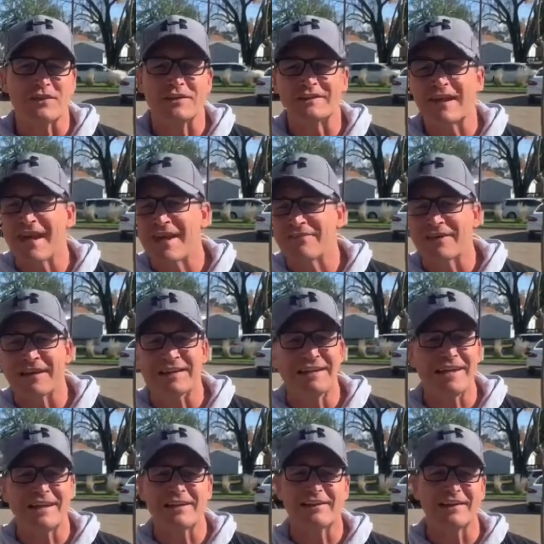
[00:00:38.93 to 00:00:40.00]
and David and
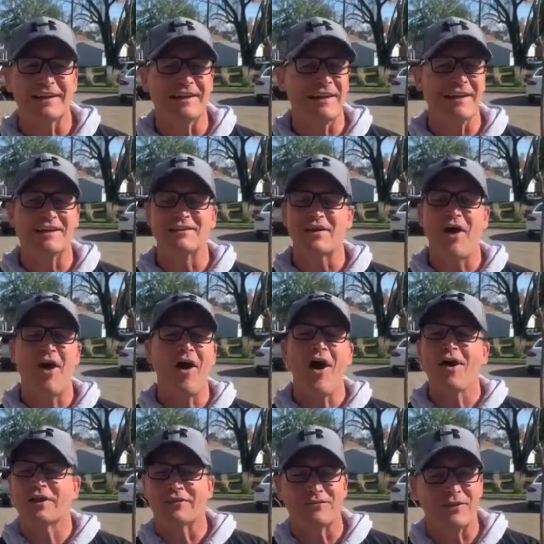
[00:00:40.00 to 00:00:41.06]
Nicholas, and
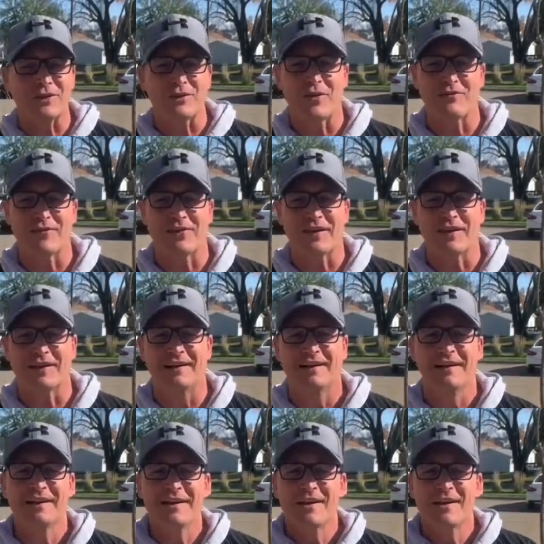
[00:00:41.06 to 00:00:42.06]
all of you over there.